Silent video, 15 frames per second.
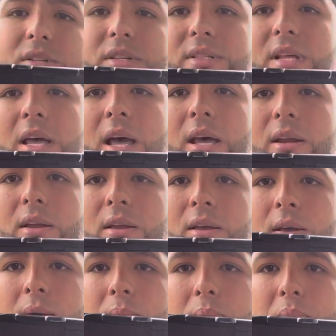is that,
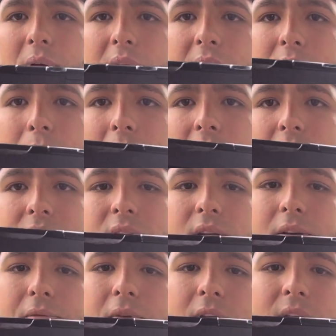but ain't much.
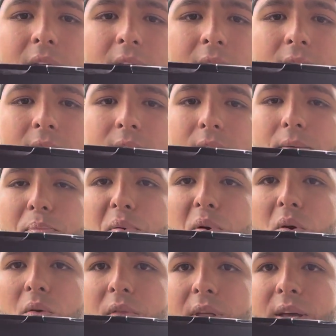If you can
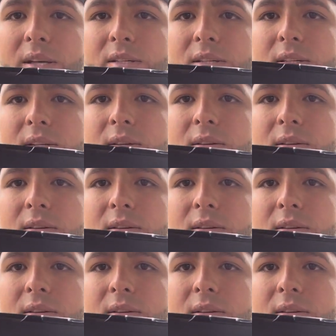pull this,